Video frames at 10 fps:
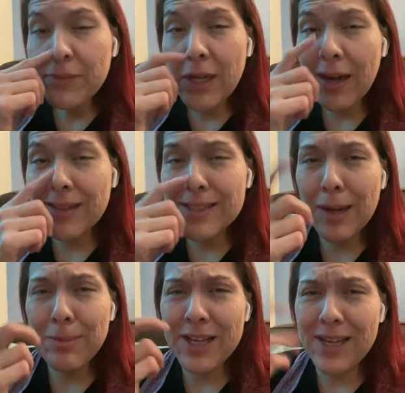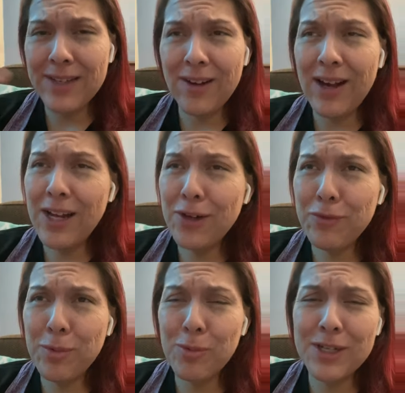On top of that, y'all, I don't know if
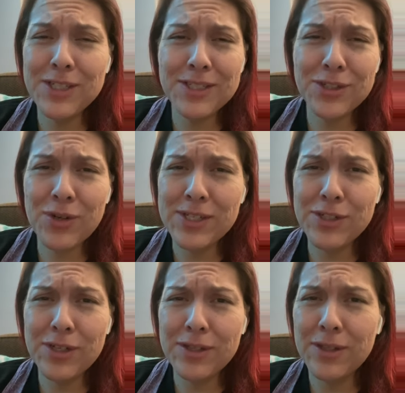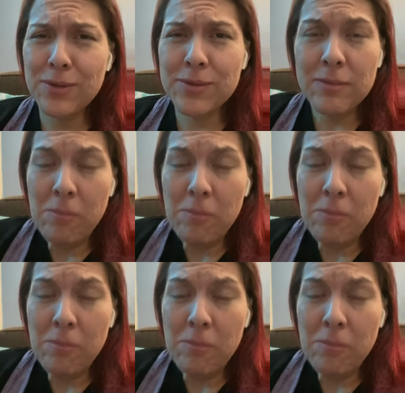you've been watching this crazy shit on the news.